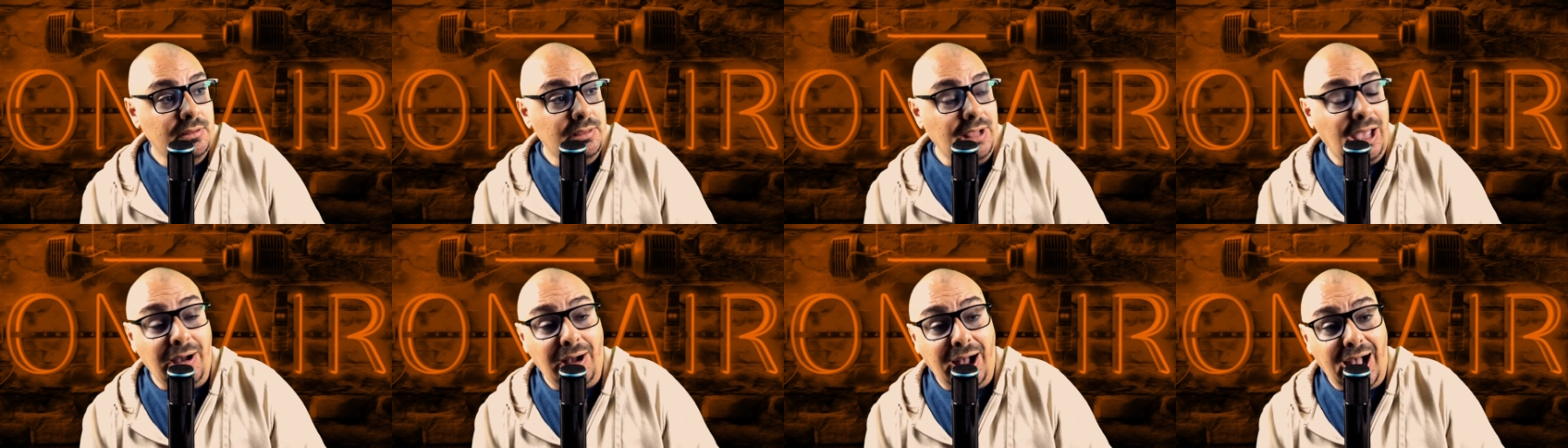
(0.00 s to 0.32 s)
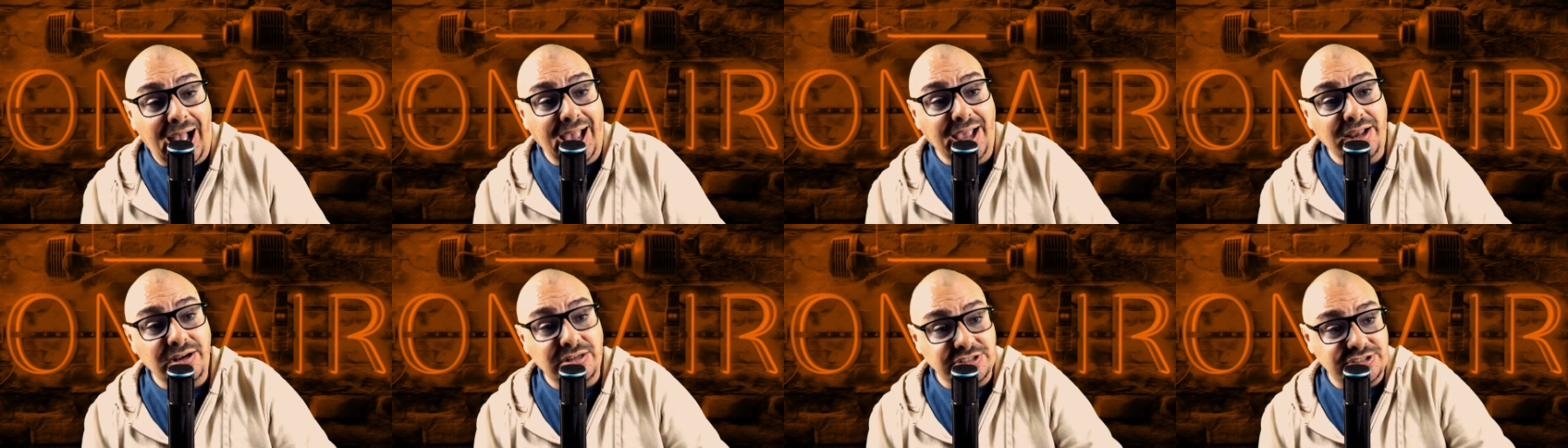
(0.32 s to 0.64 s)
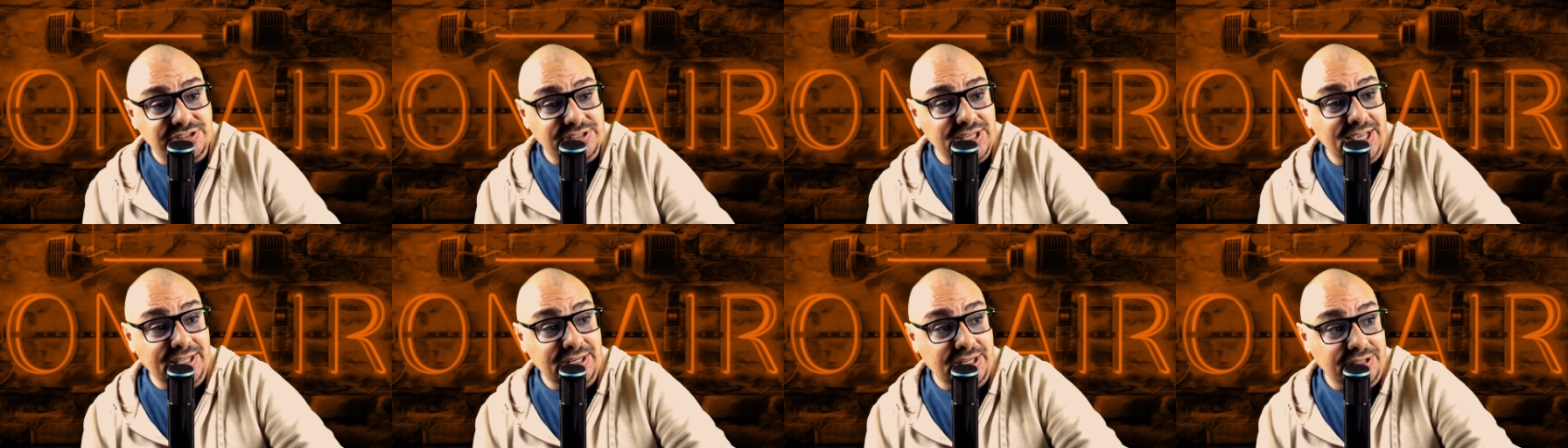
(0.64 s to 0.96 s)
Now I
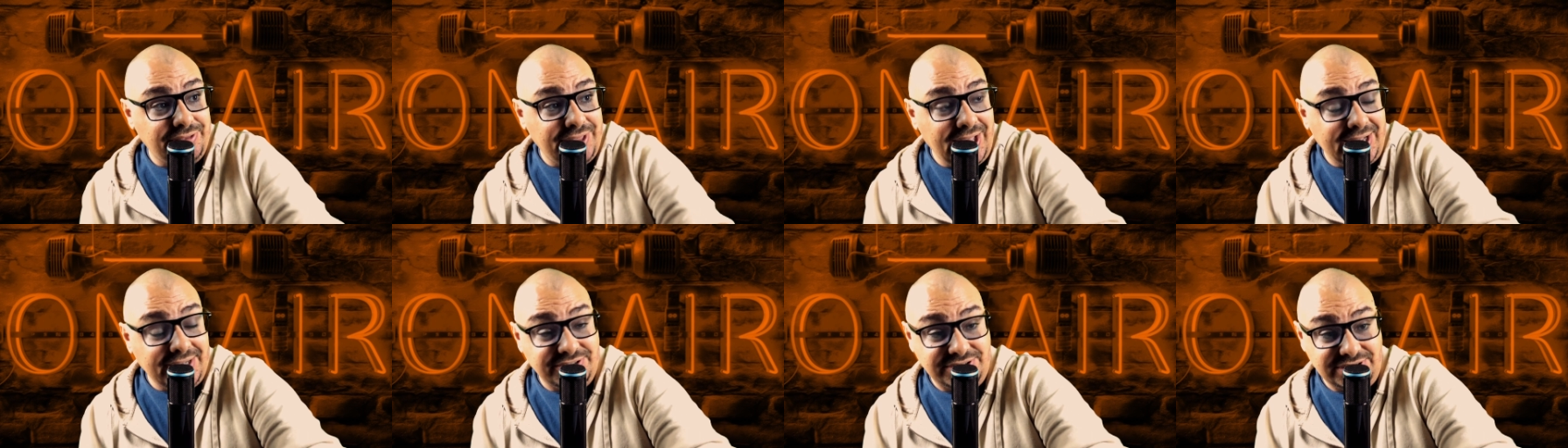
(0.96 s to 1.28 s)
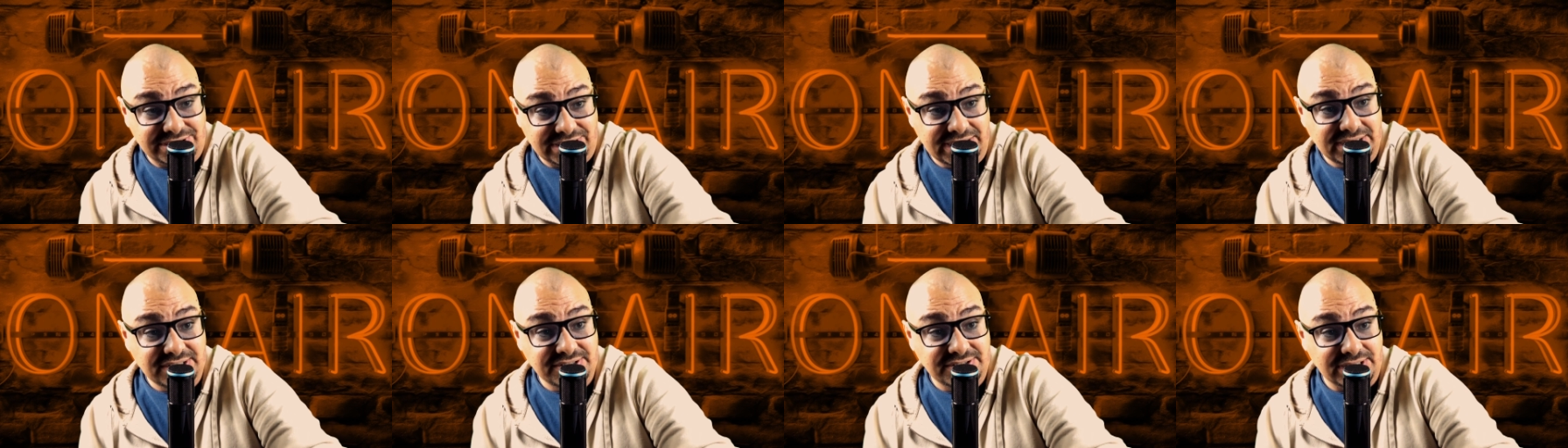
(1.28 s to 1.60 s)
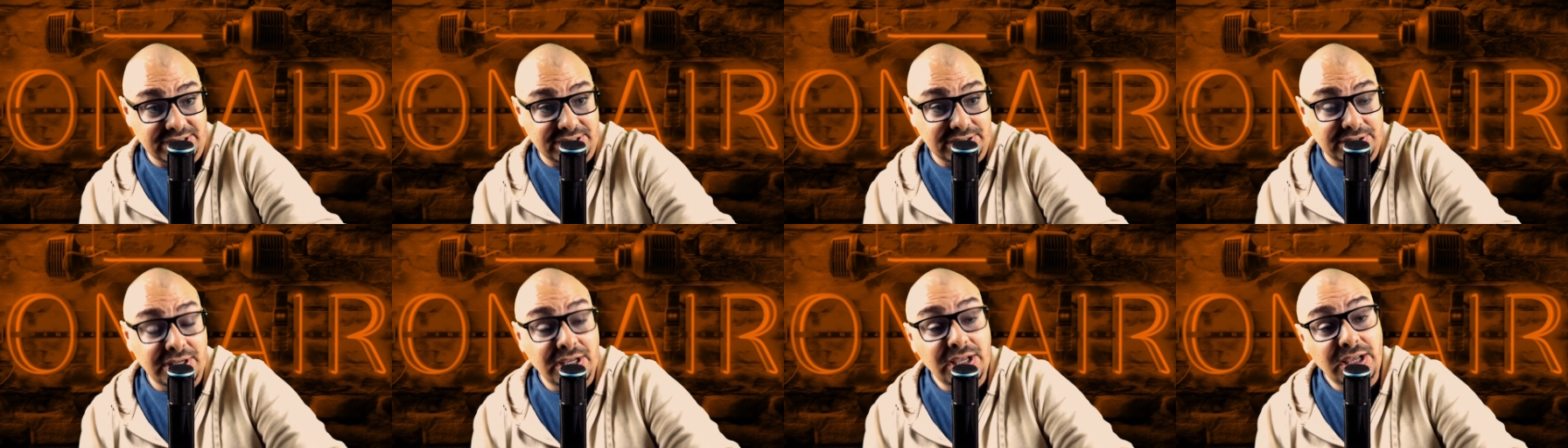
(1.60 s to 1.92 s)
understand that that
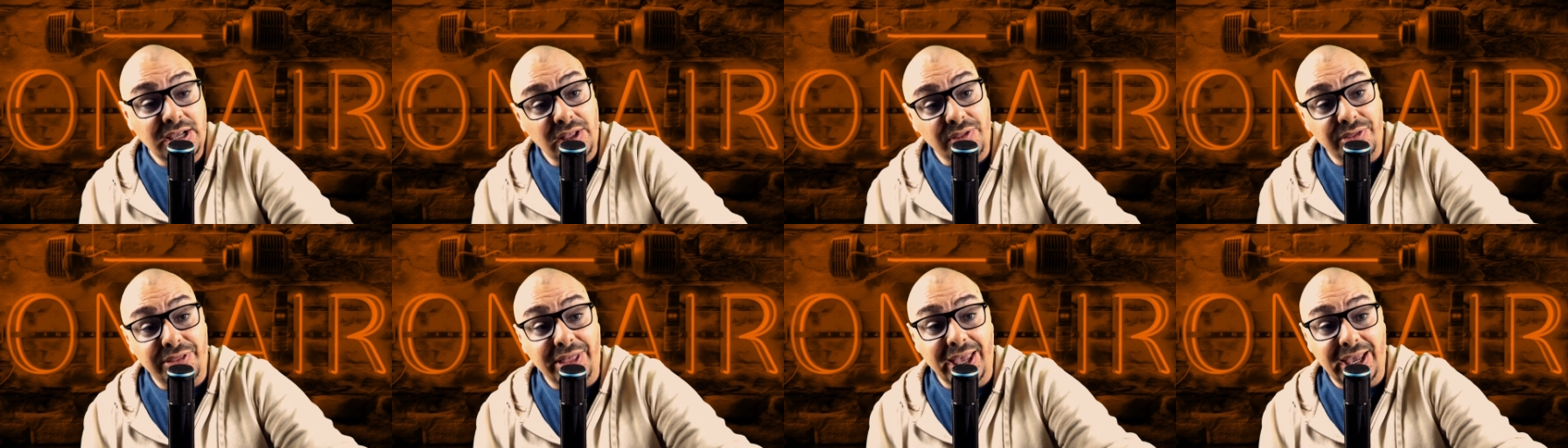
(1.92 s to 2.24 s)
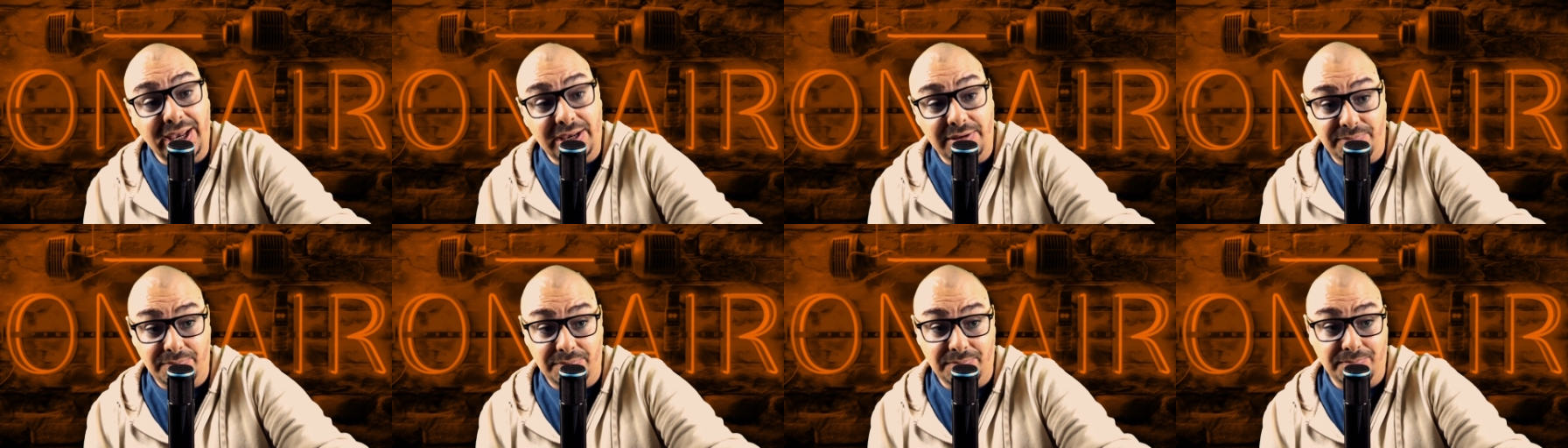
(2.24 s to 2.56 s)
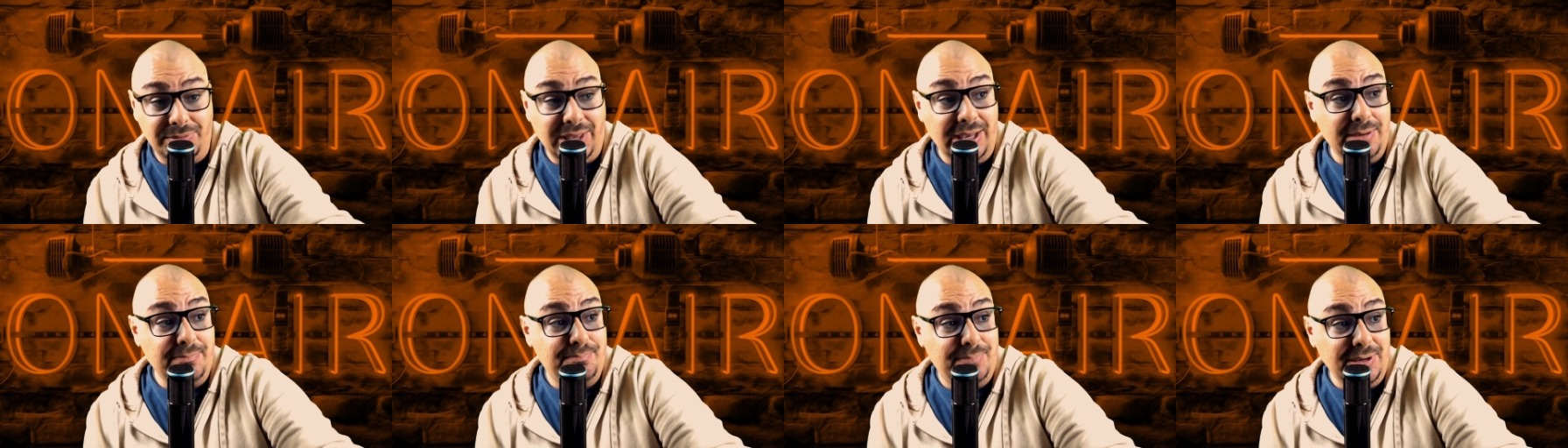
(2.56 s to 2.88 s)
season they
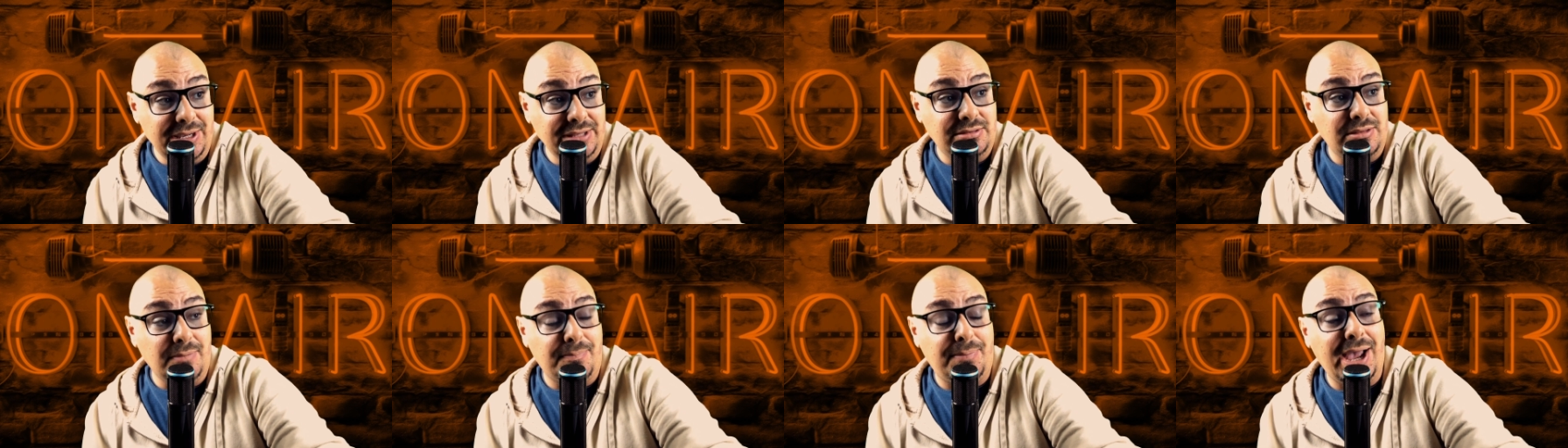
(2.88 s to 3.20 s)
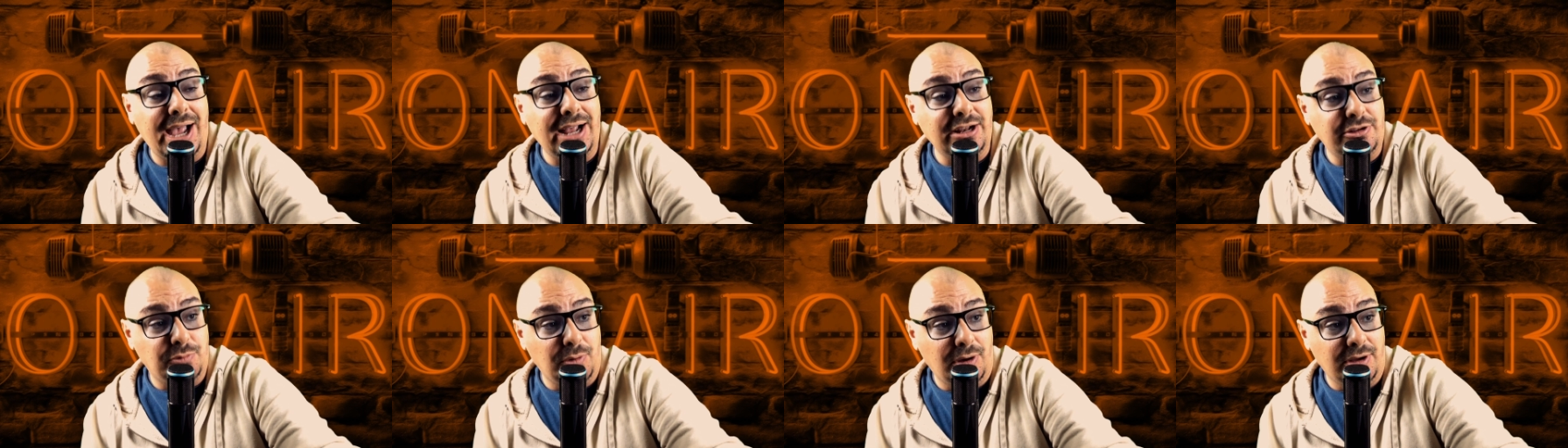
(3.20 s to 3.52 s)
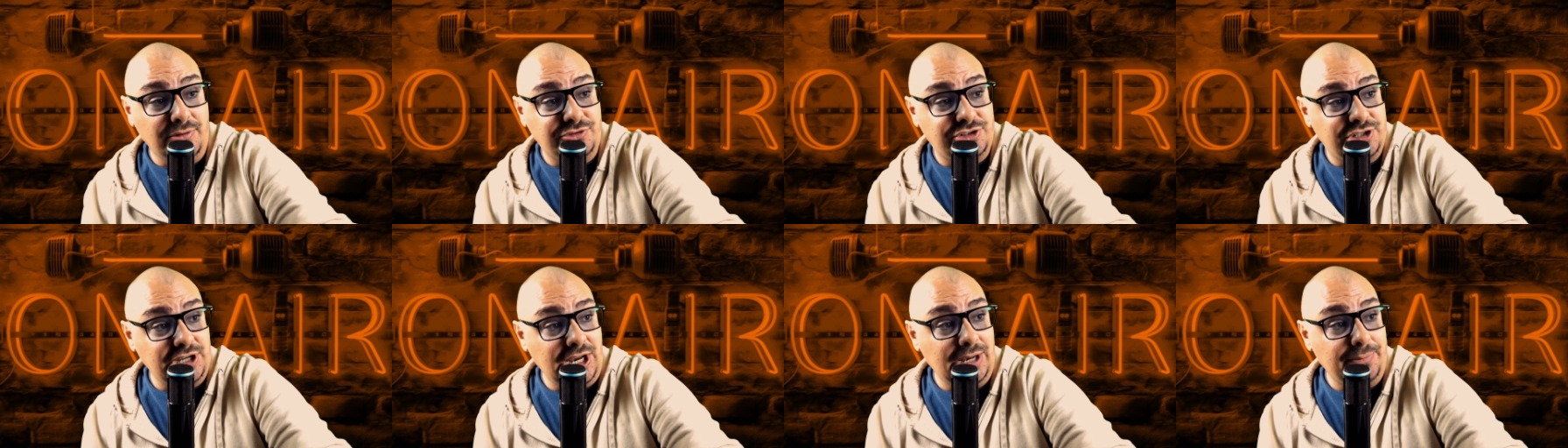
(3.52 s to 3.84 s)
they beat the
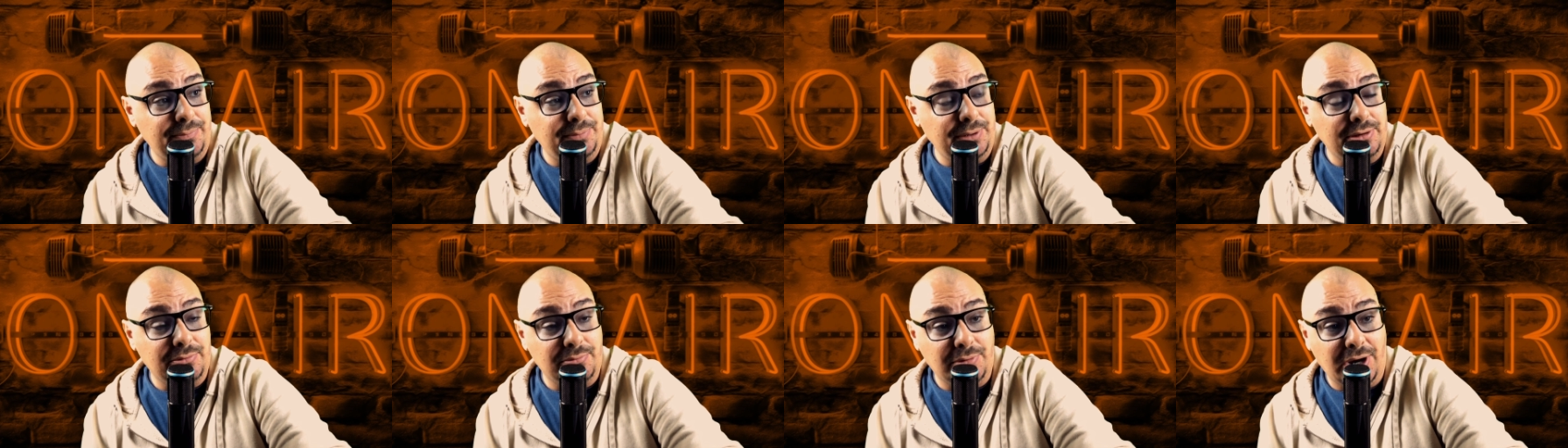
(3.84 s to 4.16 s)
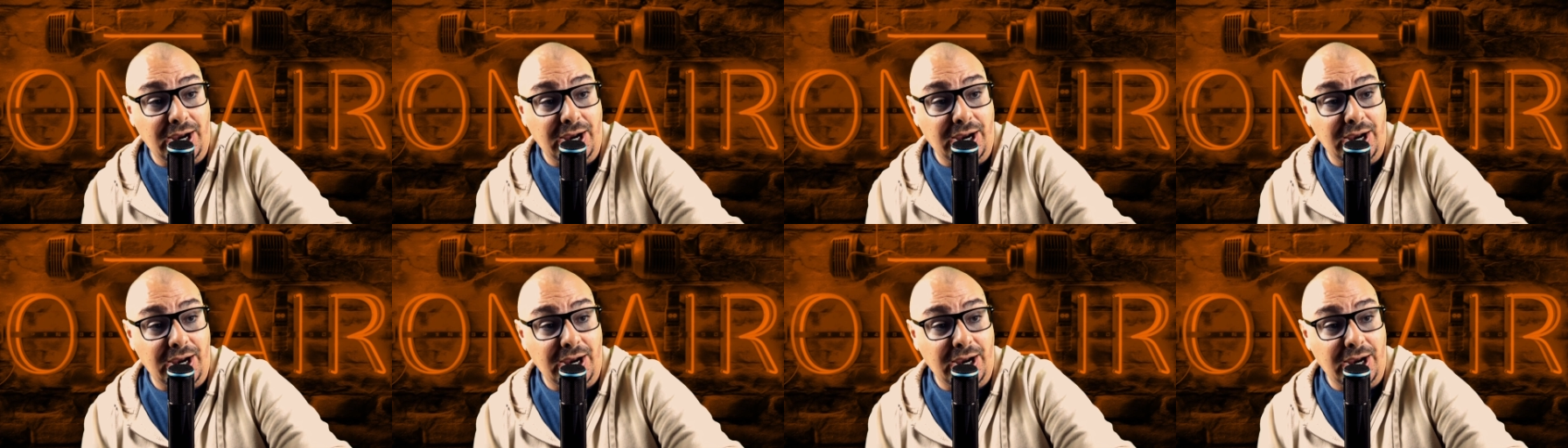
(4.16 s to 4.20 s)
Pac-12 champion,